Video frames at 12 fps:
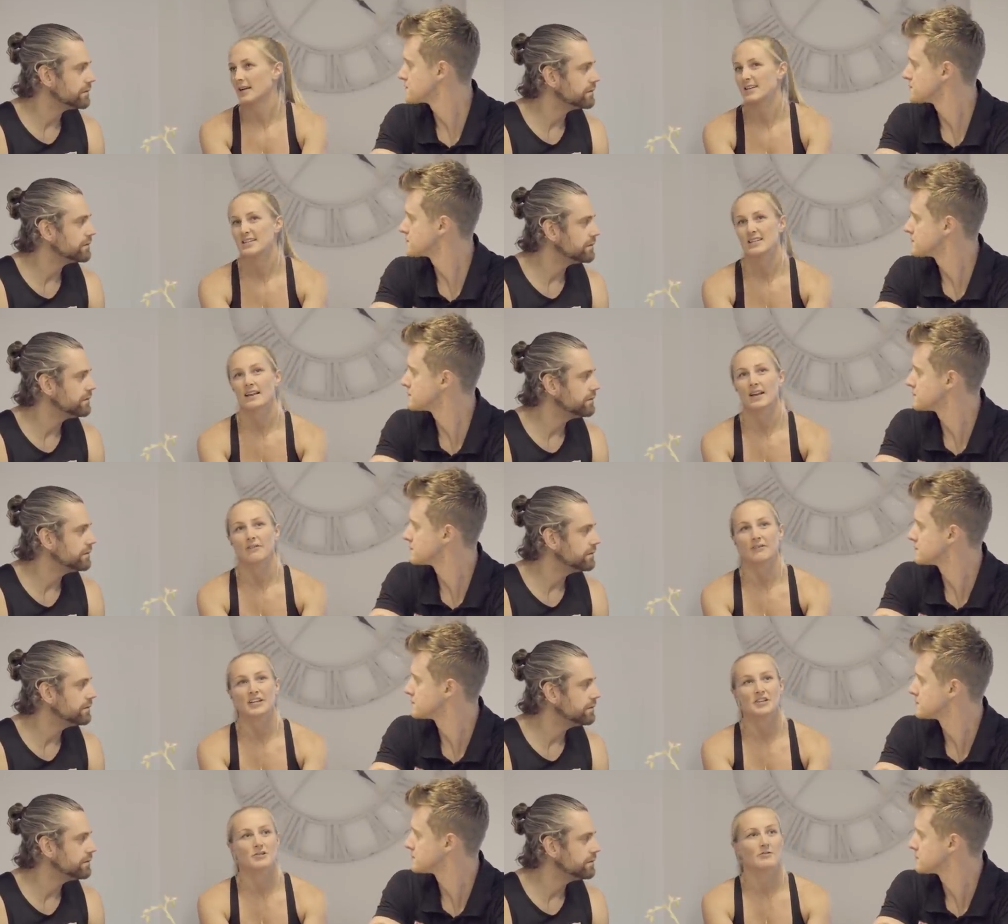Speaker 1: I did like
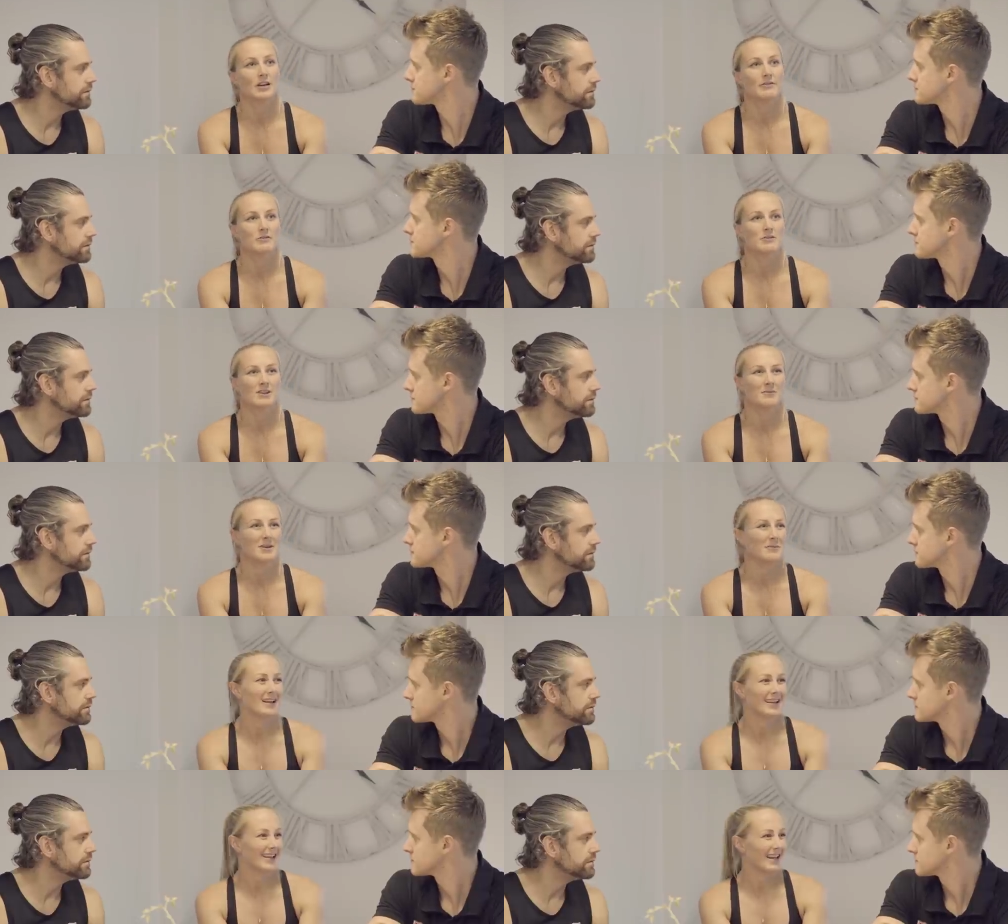regional level, so
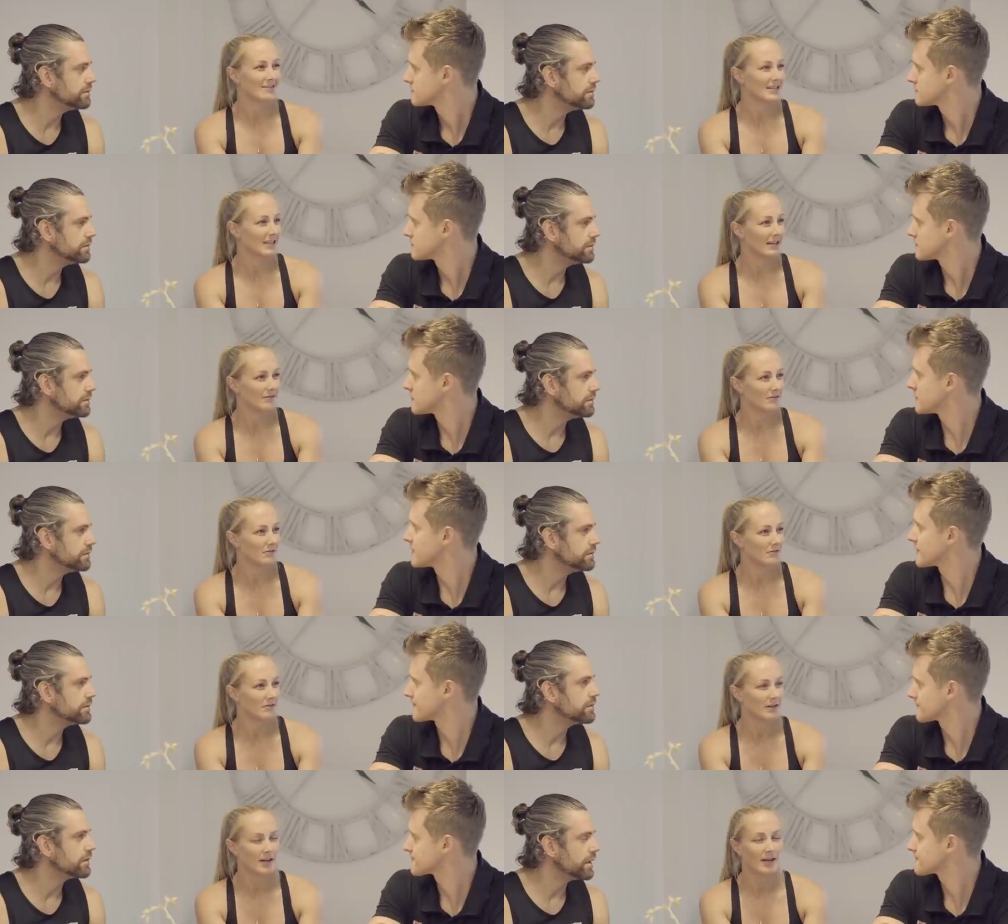maybe like county level.
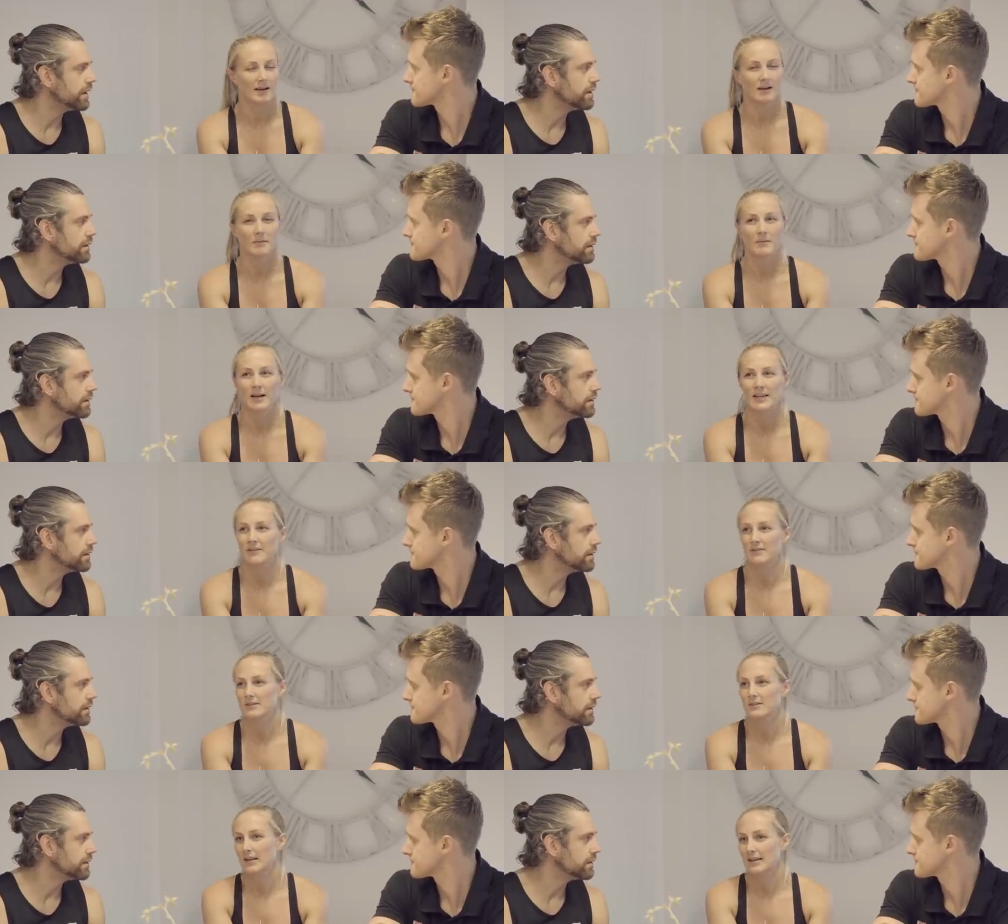Yeah, yeah. Um, I
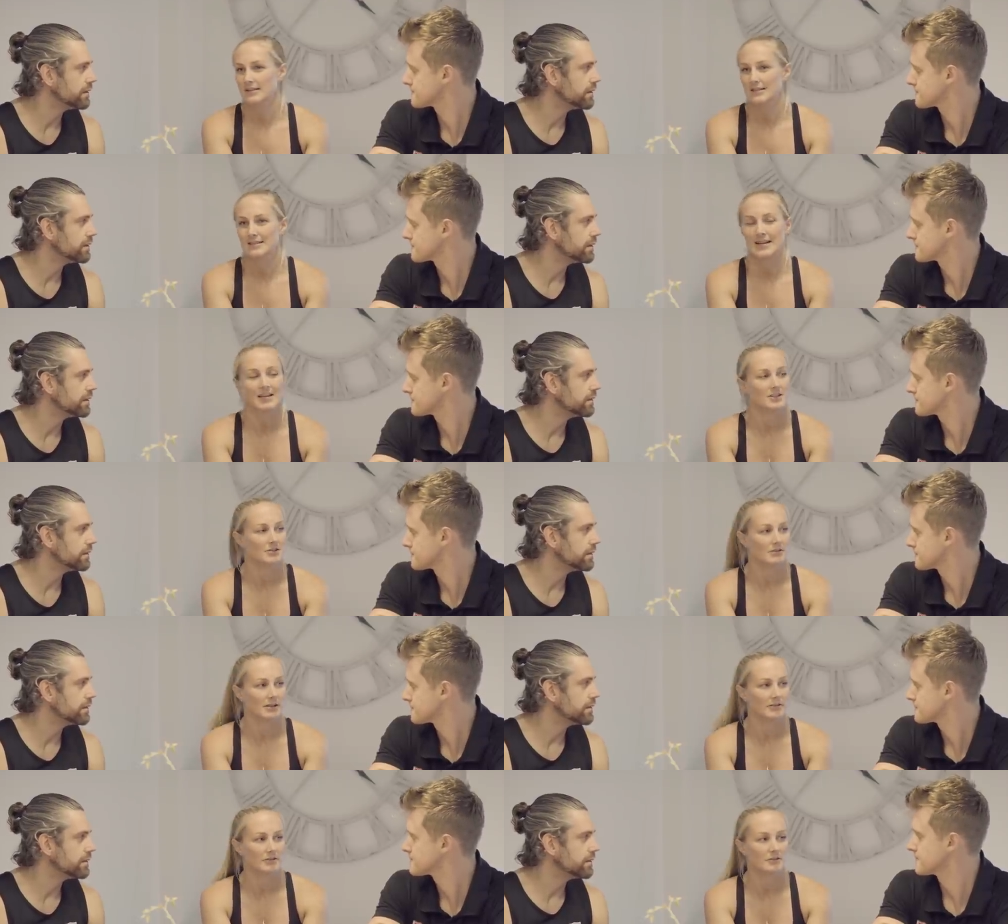never like did
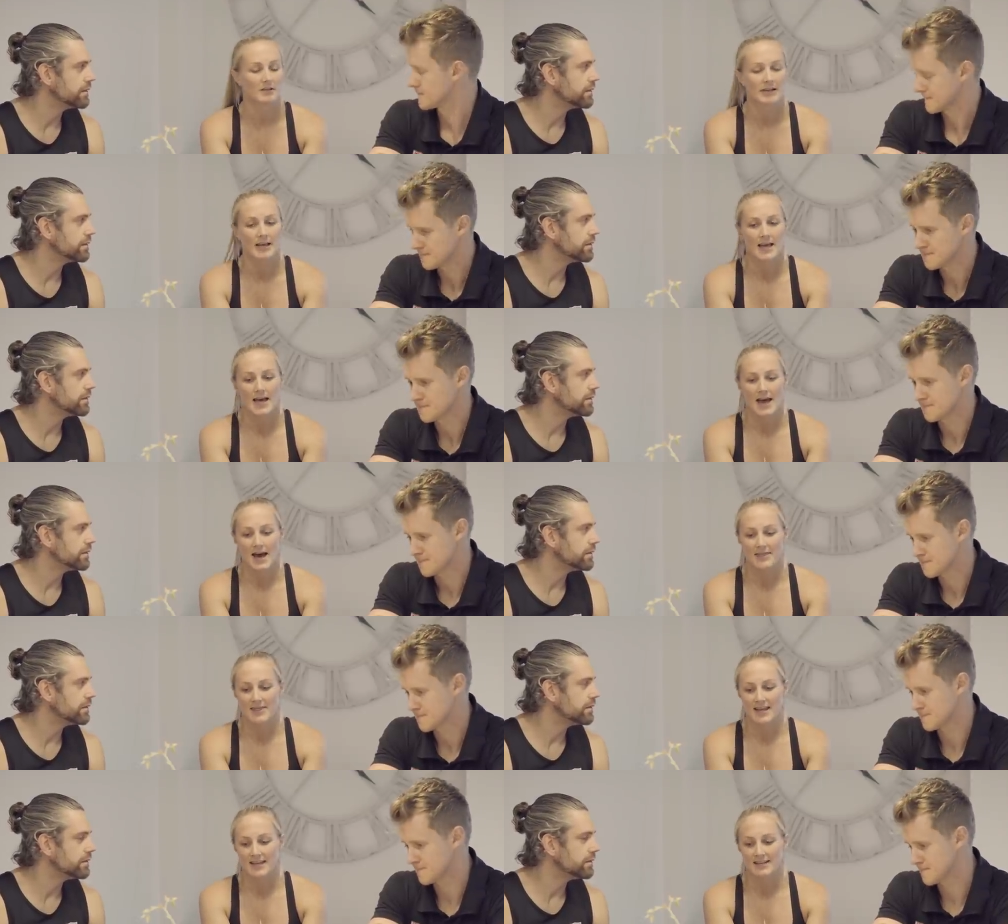national level,
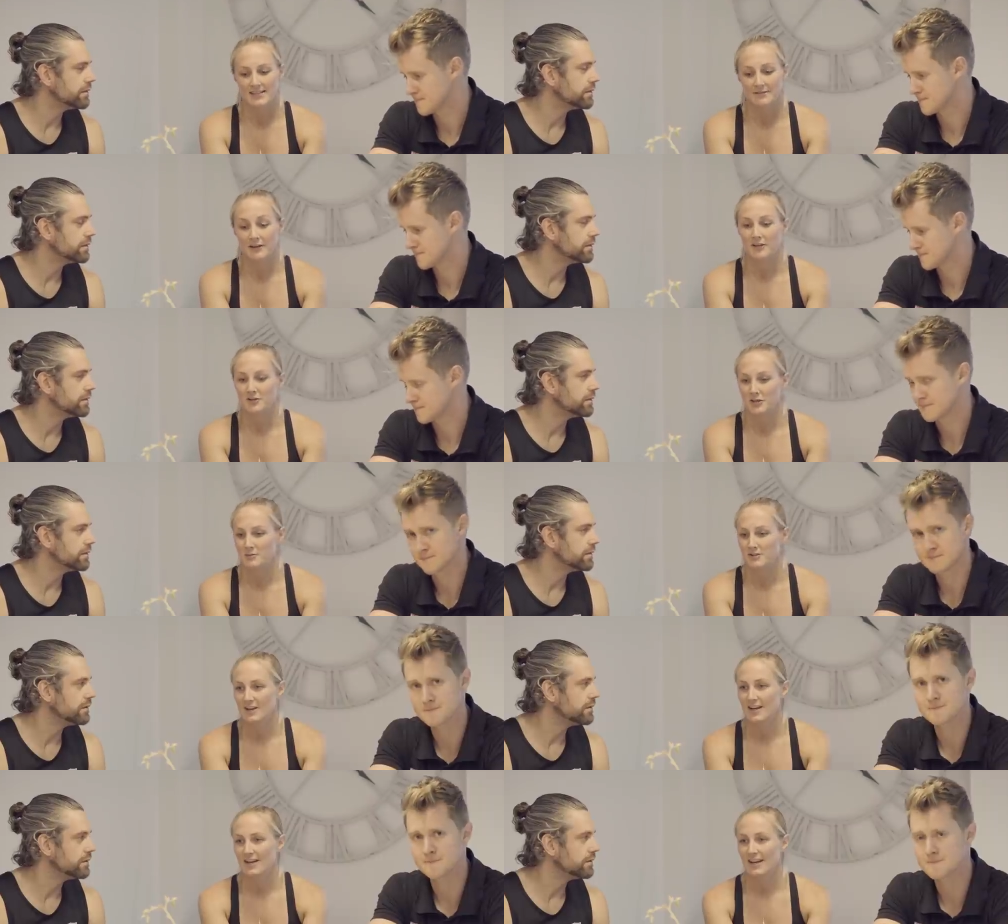and then did velodrome
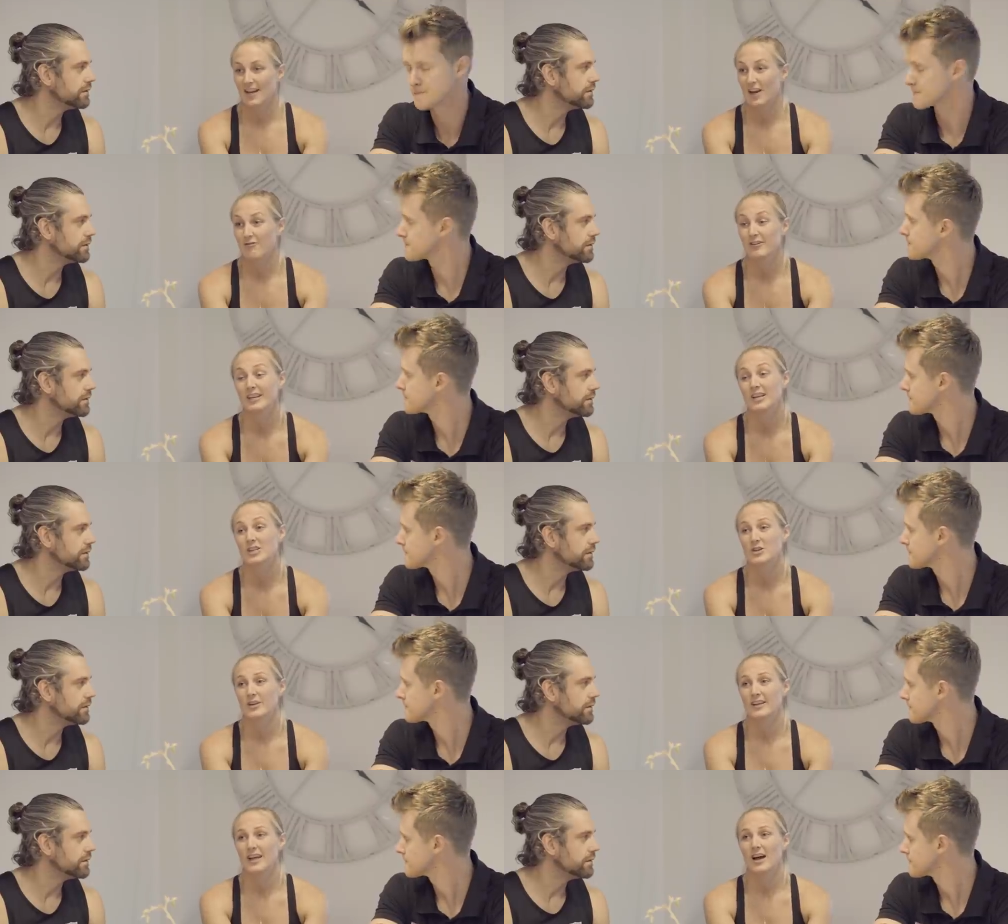cycling, and I really
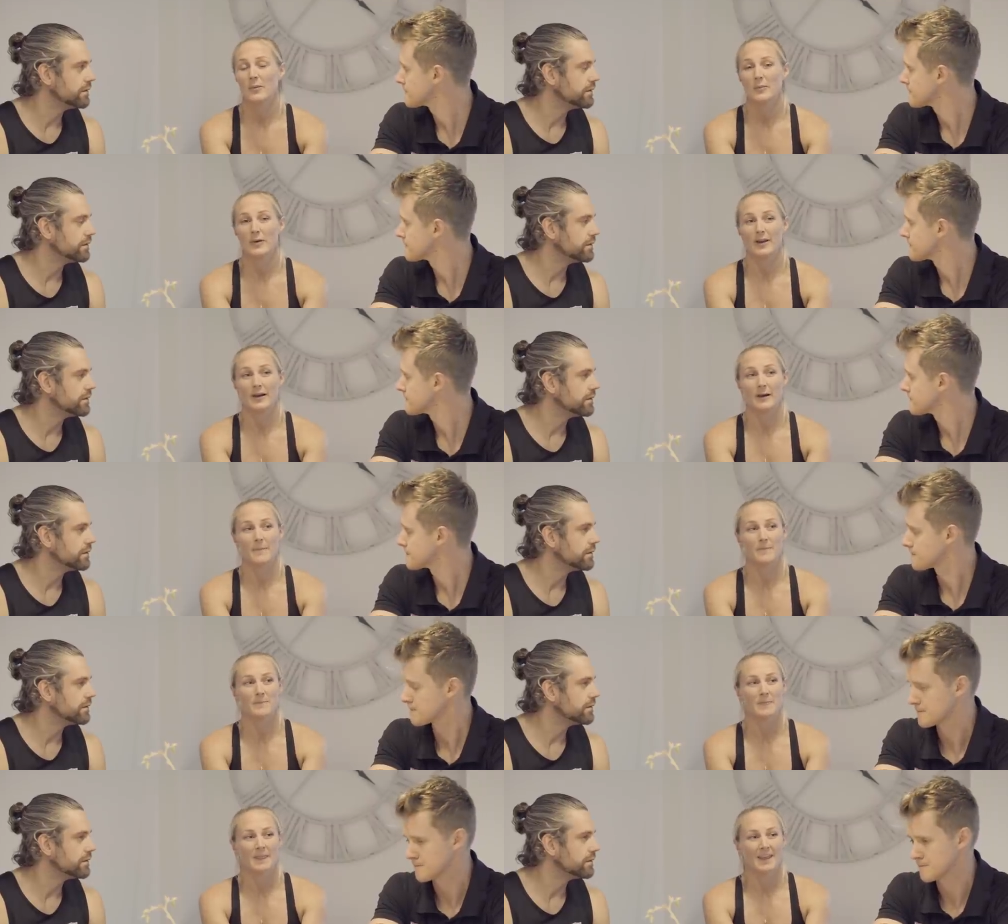enjoyed that. But um,